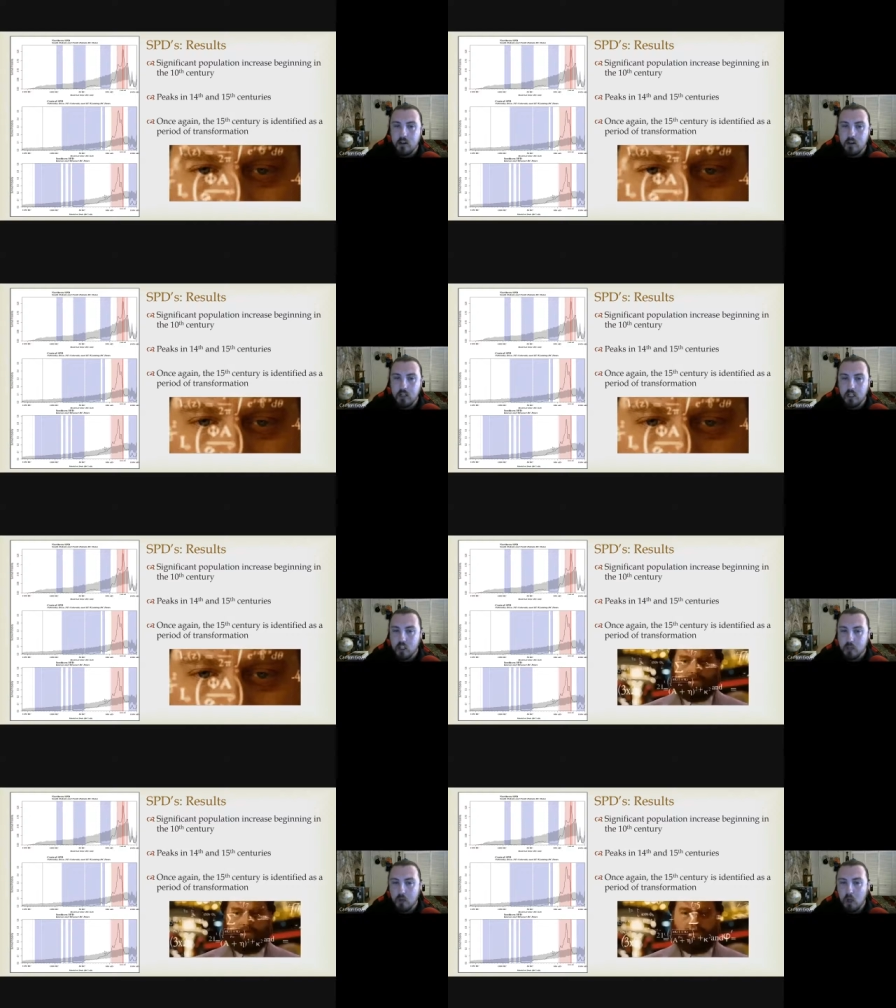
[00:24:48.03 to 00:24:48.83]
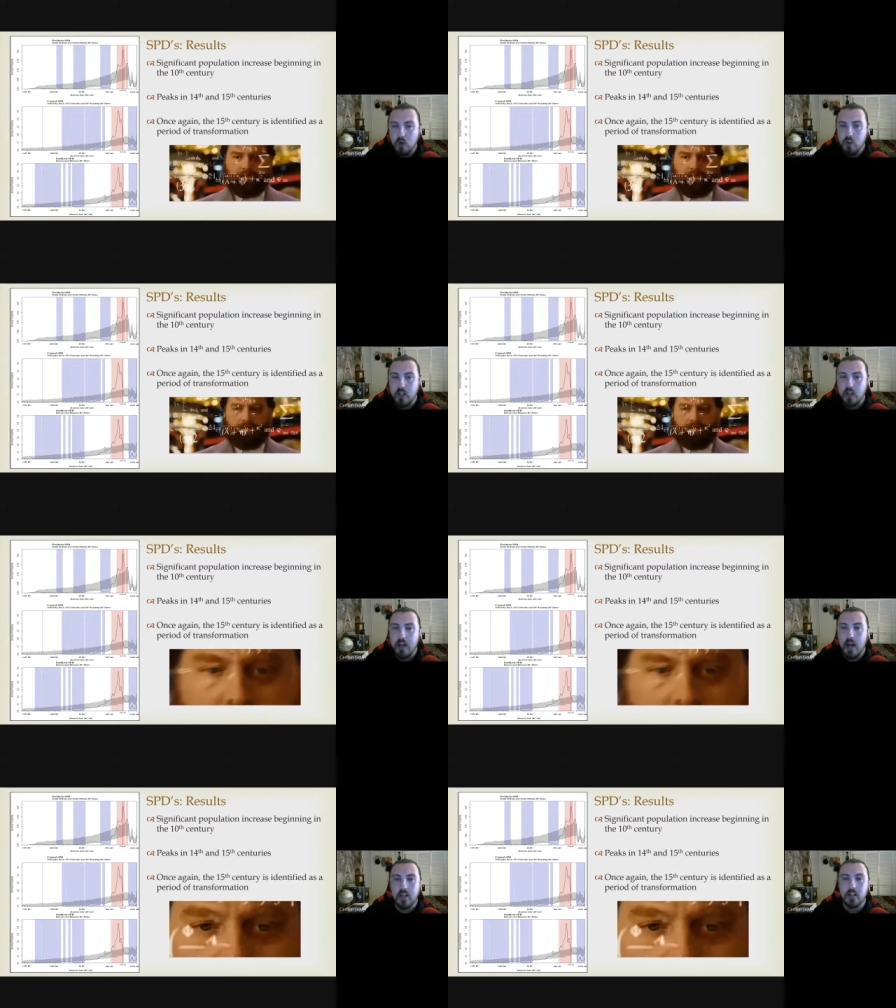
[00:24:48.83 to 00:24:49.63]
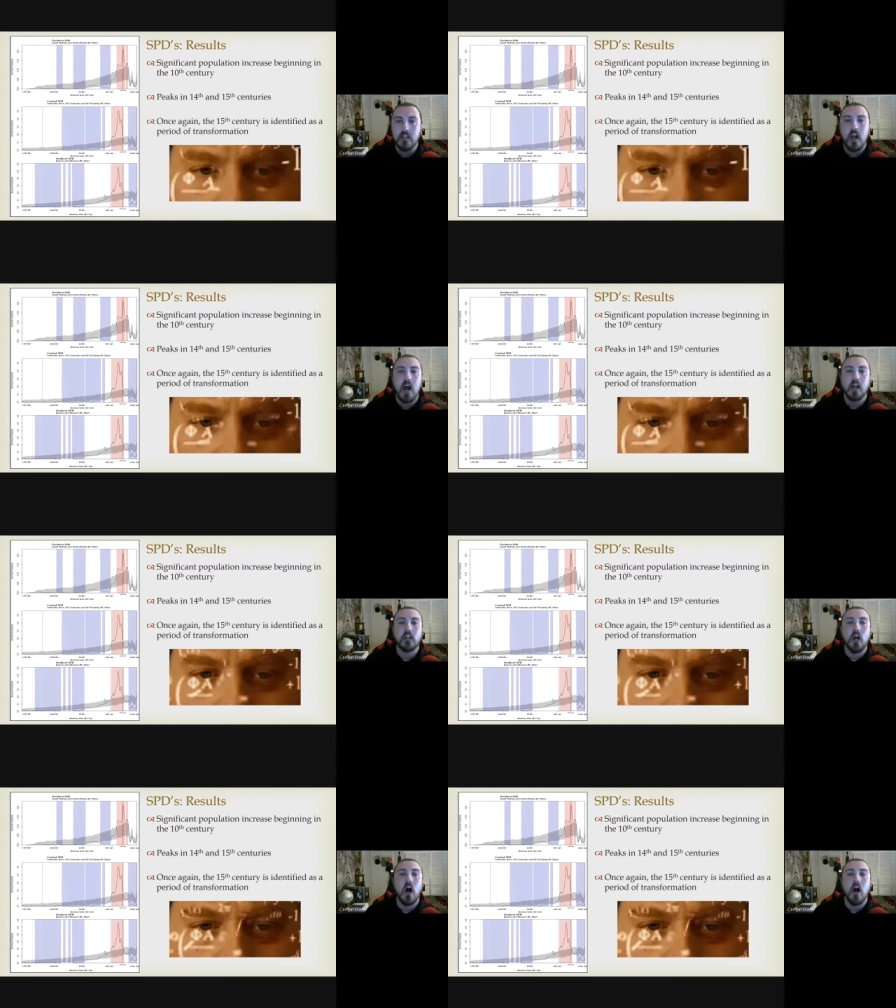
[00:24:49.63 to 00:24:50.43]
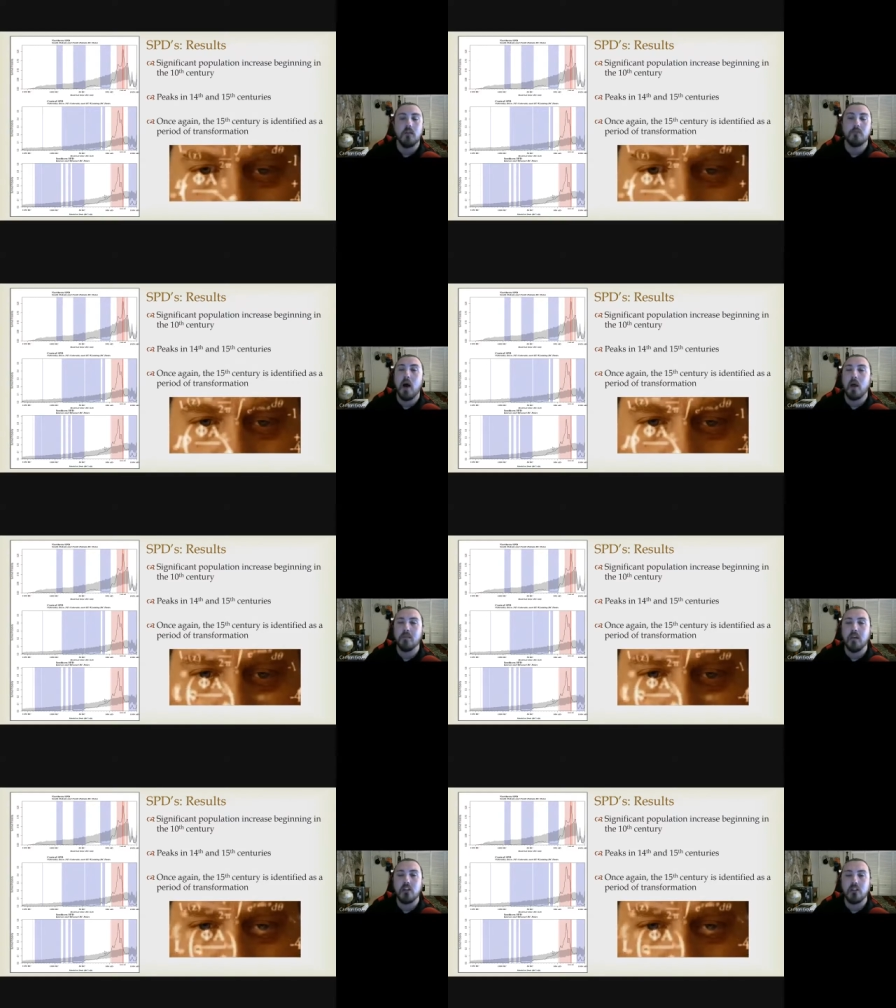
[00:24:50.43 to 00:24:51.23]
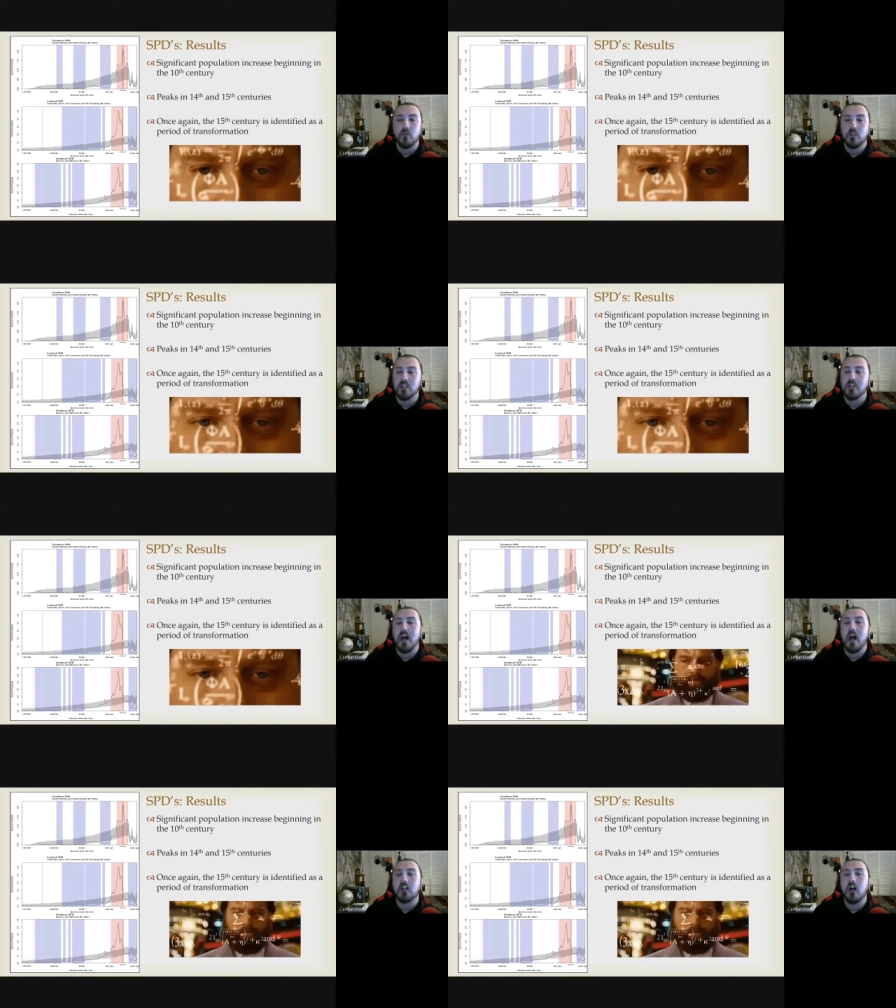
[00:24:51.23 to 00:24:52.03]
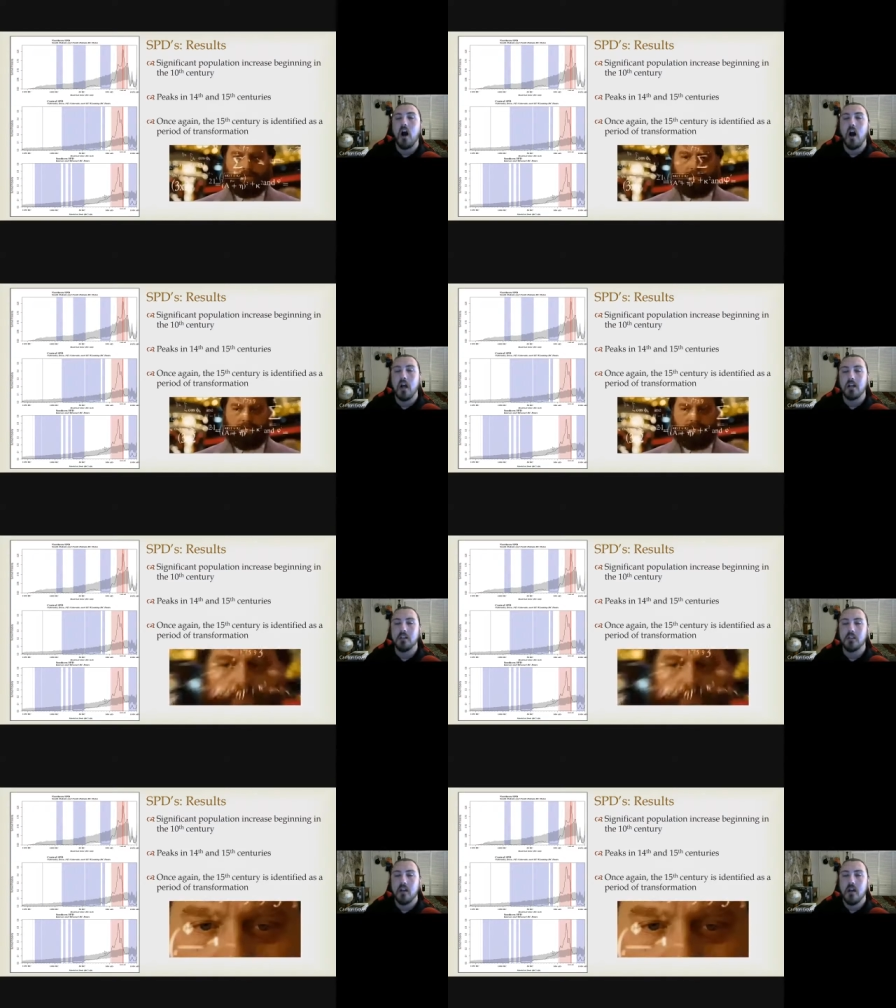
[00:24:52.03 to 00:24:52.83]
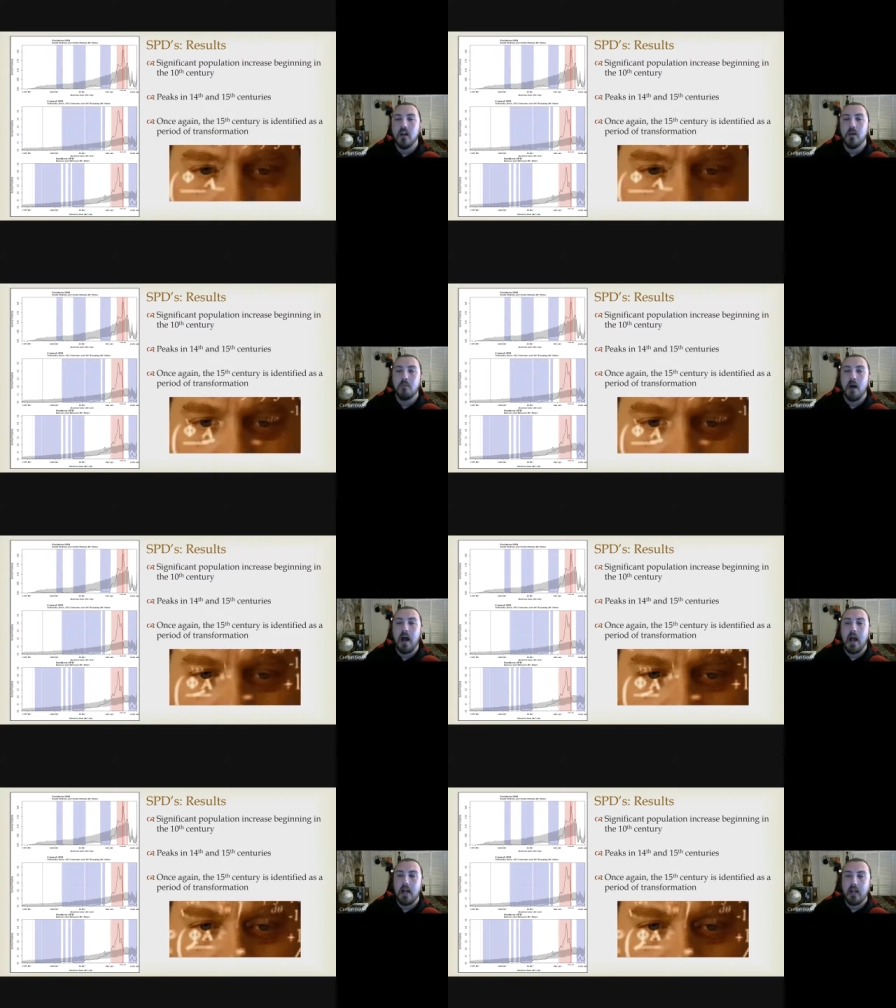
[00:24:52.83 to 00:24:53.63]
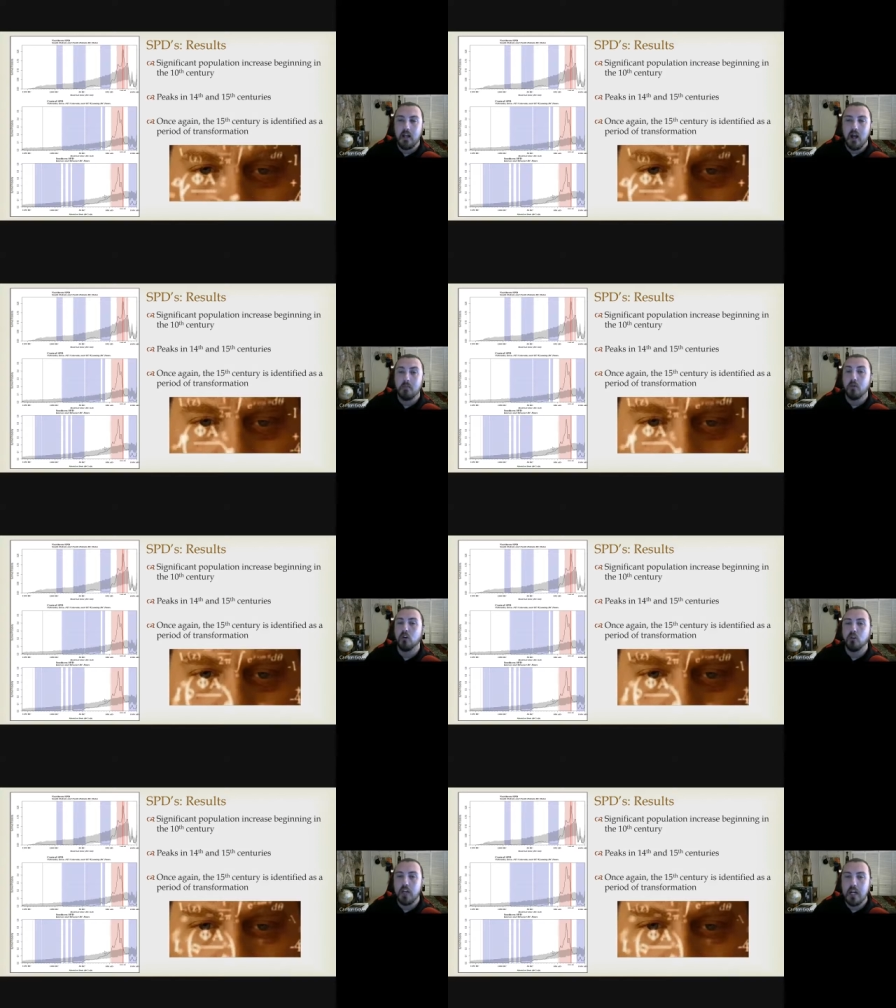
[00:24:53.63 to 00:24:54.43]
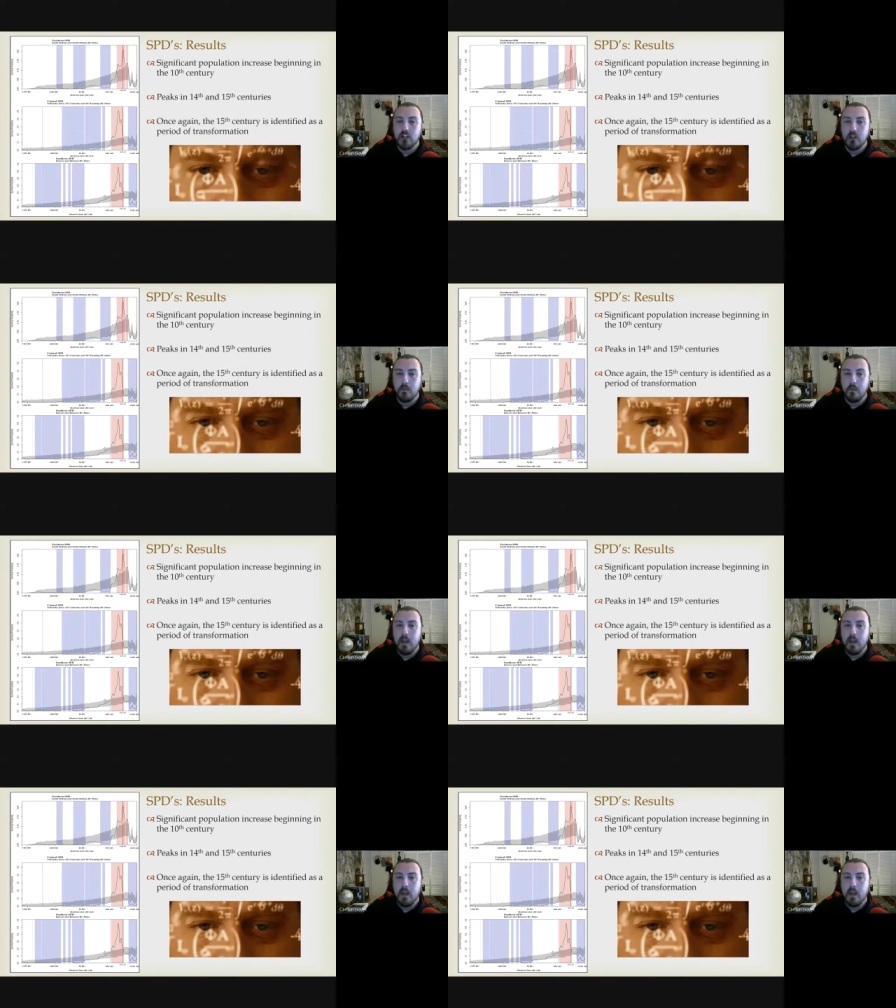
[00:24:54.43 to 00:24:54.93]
is an explosion that is not of population, which is not caused by um, procreation.